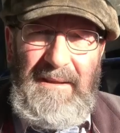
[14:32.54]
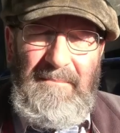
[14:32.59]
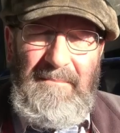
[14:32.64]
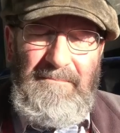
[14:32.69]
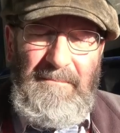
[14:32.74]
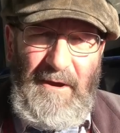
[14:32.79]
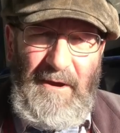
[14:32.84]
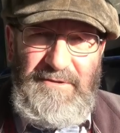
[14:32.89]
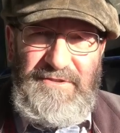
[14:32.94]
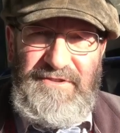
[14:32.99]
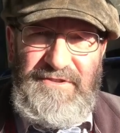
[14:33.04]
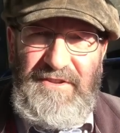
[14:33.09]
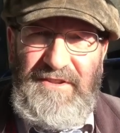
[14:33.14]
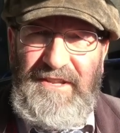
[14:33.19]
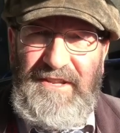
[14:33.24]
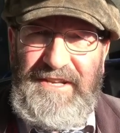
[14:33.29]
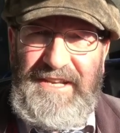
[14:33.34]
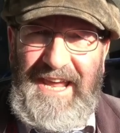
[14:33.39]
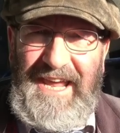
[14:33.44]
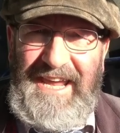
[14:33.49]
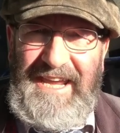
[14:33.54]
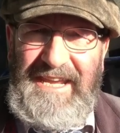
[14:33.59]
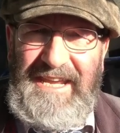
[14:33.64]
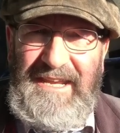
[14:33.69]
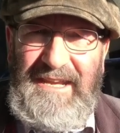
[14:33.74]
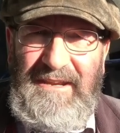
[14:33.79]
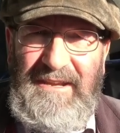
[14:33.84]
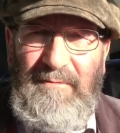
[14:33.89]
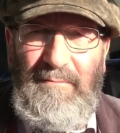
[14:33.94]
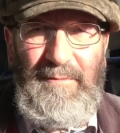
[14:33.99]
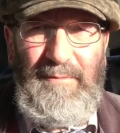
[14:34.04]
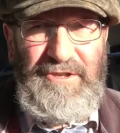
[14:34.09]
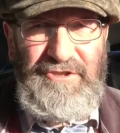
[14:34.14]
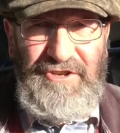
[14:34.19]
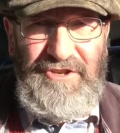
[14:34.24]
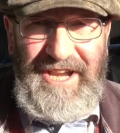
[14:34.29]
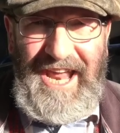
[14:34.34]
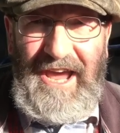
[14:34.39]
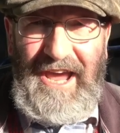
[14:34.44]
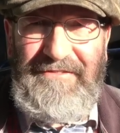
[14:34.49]
Most of the day we
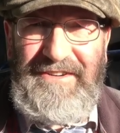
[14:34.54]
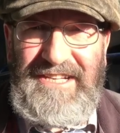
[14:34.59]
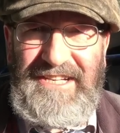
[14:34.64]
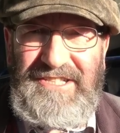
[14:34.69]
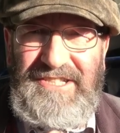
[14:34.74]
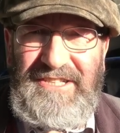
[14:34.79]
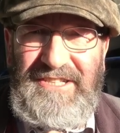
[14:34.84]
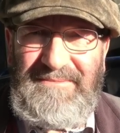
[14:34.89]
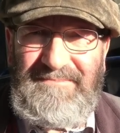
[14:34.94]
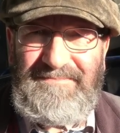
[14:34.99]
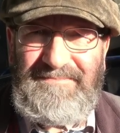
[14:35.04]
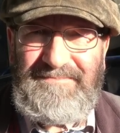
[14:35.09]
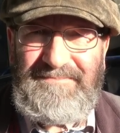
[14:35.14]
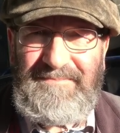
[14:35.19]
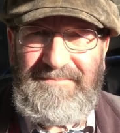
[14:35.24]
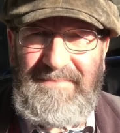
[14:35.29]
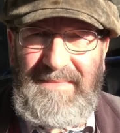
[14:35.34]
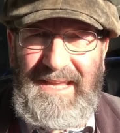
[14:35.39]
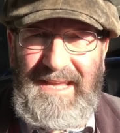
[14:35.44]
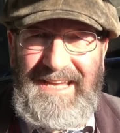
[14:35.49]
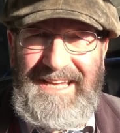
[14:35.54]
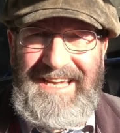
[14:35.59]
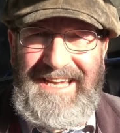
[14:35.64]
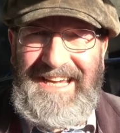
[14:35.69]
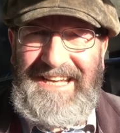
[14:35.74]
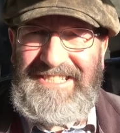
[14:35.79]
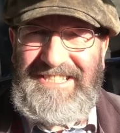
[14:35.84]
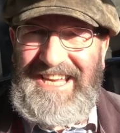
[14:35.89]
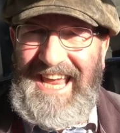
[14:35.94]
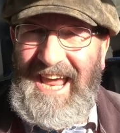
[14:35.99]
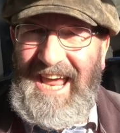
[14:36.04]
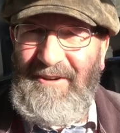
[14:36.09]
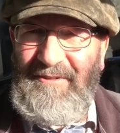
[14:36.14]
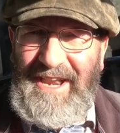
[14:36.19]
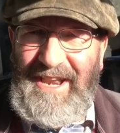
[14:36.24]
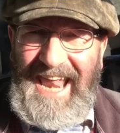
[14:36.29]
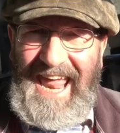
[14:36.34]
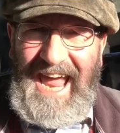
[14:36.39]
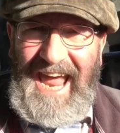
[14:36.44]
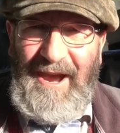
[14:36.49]
should have it. It's out
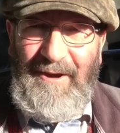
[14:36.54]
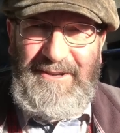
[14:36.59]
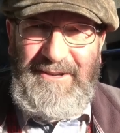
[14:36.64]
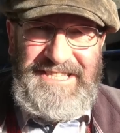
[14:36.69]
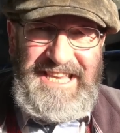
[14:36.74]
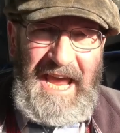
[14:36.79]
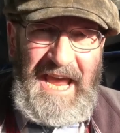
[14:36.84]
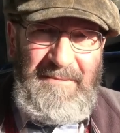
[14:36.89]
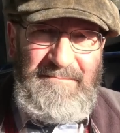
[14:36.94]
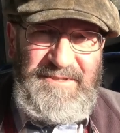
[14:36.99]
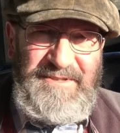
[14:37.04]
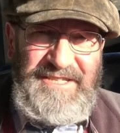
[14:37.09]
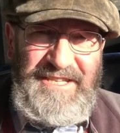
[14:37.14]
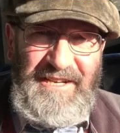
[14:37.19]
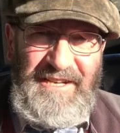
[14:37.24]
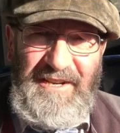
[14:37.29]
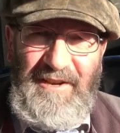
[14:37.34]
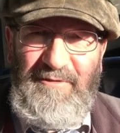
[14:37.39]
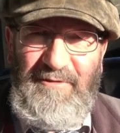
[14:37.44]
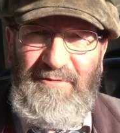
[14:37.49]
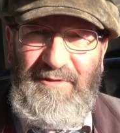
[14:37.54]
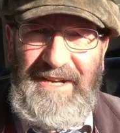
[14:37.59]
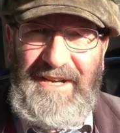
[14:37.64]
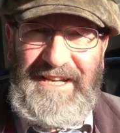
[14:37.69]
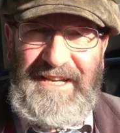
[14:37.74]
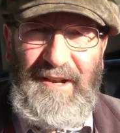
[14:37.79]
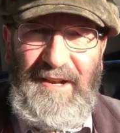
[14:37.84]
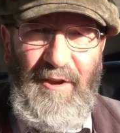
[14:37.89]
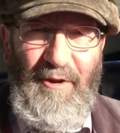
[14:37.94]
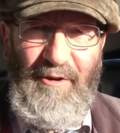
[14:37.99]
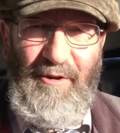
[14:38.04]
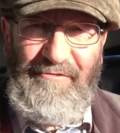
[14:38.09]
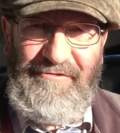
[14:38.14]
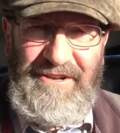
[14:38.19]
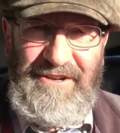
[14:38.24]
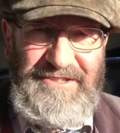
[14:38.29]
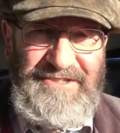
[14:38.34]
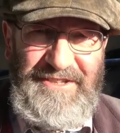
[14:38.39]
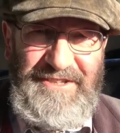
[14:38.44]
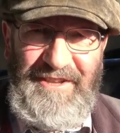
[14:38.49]
now, it's absolutely
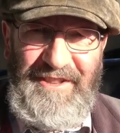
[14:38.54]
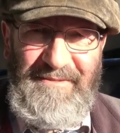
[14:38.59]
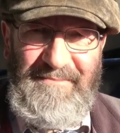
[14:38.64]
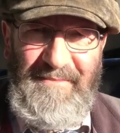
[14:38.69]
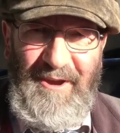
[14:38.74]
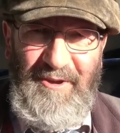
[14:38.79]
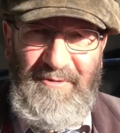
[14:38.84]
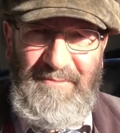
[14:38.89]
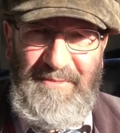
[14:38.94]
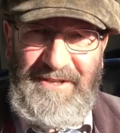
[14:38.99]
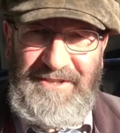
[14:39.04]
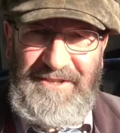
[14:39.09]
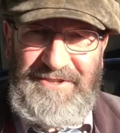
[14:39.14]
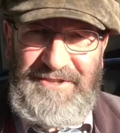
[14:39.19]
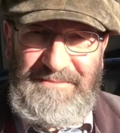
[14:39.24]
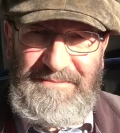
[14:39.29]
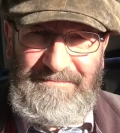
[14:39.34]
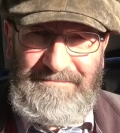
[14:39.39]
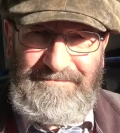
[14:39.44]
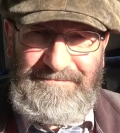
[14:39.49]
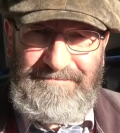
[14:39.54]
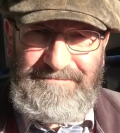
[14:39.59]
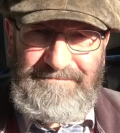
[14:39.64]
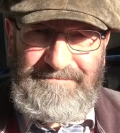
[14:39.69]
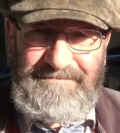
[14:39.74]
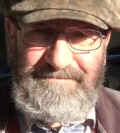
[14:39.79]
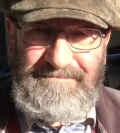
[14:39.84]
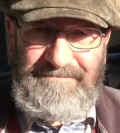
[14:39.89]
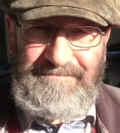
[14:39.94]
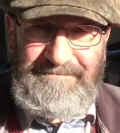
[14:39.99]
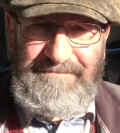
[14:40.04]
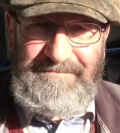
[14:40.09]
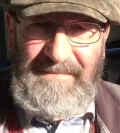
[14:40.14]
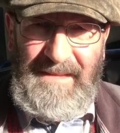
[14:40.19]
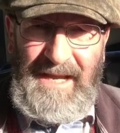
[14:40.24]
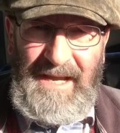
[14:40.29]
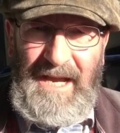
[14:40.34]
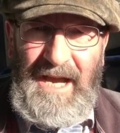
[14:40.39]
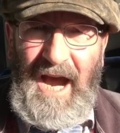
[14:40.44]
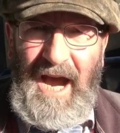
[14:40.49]
glorious at the moment.
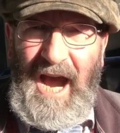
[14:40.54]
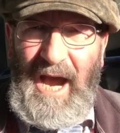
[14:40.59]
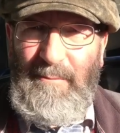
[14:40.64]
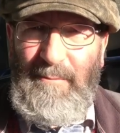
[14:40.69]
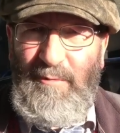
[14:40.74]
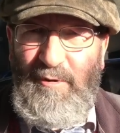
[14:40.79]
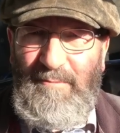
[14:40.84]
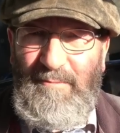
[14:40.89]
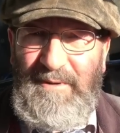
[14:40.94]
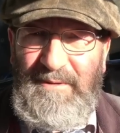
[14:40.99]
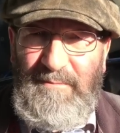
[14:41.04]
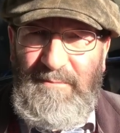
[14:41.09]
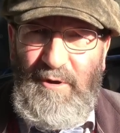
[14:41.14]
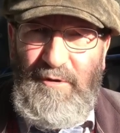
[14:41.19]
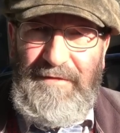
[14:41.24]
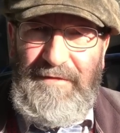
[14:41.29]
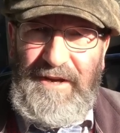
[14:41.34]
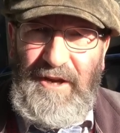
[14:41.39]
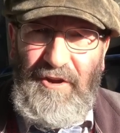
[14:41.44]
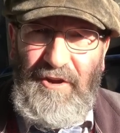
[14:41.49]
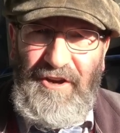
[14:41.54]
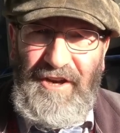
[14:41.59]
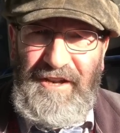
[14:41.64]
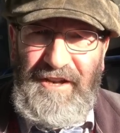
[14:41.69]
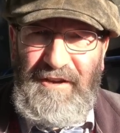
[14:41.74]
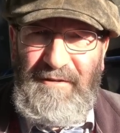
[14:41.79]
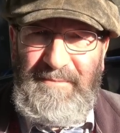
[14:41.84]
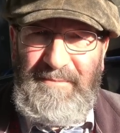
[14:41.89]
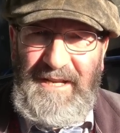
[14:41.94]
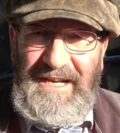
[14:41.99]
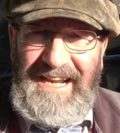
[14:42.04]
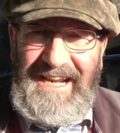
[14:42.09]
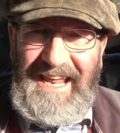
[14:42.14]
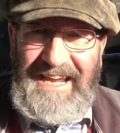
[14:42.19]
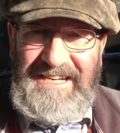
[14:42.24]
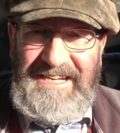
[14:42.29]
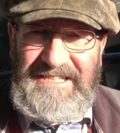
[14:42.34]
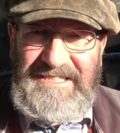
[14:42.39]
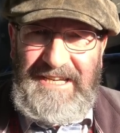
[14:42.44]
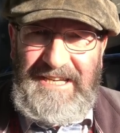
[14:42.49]
I will be moving on a little bit
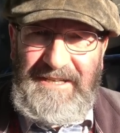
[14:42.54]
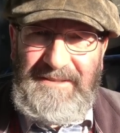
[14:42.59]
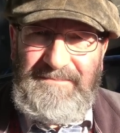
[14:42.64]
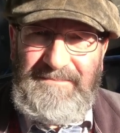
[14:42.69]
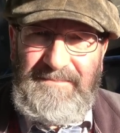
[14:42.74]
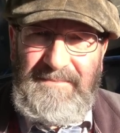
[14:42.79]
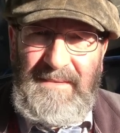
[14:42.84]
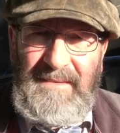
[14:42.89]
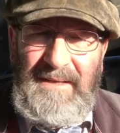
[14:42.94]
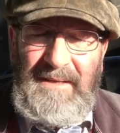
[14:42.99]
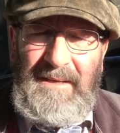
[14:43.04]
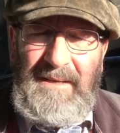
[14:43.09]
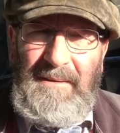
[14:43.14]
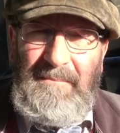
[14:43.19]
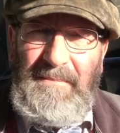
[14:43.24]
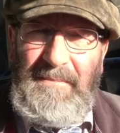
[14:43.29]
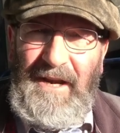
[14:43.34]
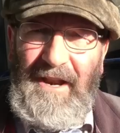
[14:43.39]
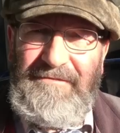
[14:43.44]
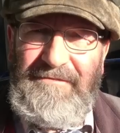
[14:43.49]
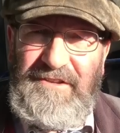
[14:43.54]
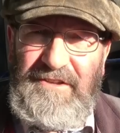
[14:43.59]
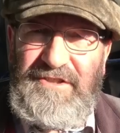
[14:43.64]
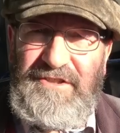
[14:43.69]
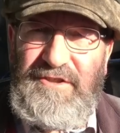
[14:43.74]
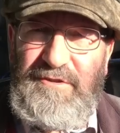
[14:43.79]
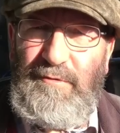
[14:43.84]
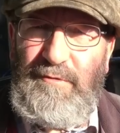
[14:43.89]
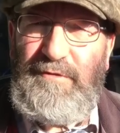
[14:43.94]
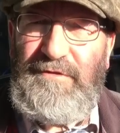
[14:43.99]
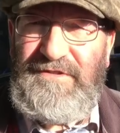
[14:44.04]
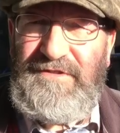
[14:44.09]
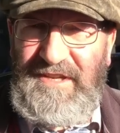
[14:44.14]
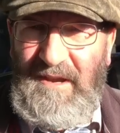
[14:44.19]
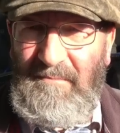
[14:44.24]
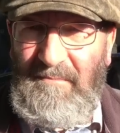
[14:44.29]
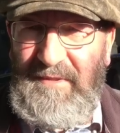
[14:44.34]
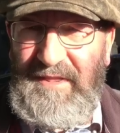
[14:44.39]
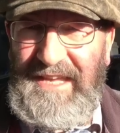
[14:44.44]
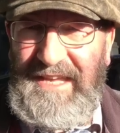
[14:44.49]
later, but I've just thought of
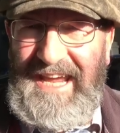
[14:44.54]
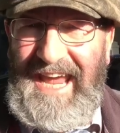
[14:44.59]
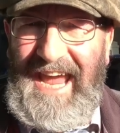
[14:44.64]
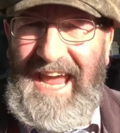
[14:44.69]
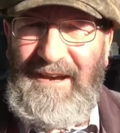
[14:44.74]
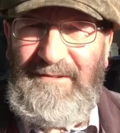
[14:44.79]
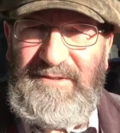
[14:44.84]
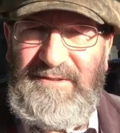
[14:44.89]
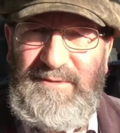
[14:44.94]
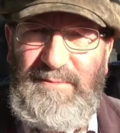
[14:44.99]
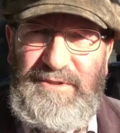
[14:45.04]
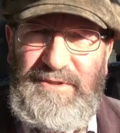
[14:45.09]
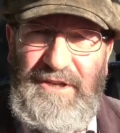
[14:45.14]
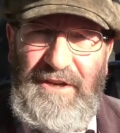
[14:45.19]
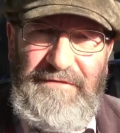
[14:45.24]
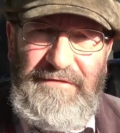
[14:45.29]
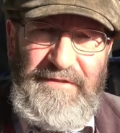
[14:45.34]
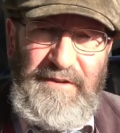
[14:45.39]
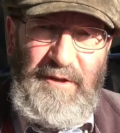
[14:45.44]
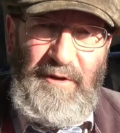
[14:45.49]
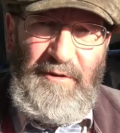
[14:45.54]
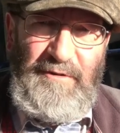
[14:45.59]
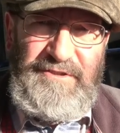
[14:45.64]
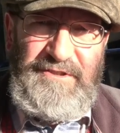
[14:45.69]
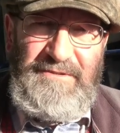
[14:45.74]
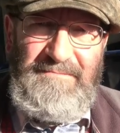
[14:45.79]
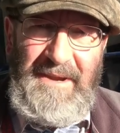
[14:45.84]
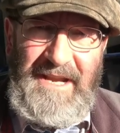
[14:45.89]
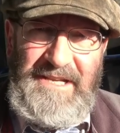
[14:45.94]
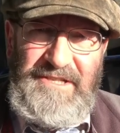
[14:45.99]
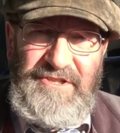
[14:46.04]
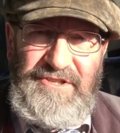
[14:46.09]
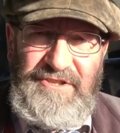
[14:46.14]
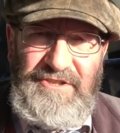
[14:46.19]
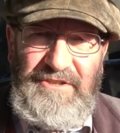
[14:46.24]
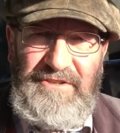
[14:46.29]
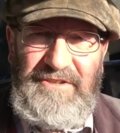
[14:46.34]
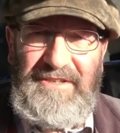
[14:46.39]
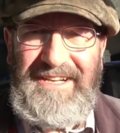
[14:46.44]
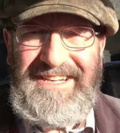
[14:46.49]
something else which I forgot to
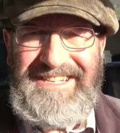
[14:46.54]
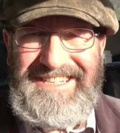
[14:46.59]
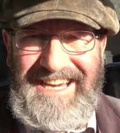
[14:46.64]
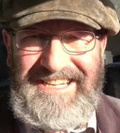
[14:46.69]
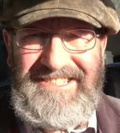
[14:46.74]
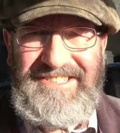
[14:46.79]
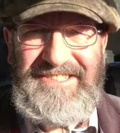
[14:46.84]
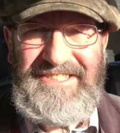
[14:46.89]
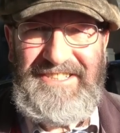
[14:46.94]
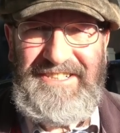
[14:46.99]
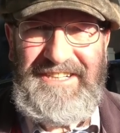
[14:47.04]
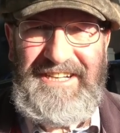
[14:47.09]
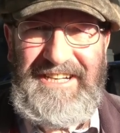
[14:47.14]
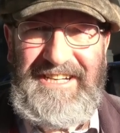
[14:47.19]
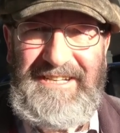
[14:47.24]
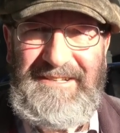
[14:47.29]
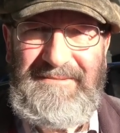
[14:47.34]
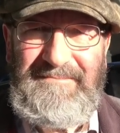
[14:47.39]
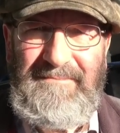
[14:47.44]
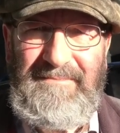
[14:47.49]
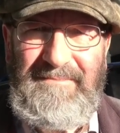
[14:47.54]
mention yesterday.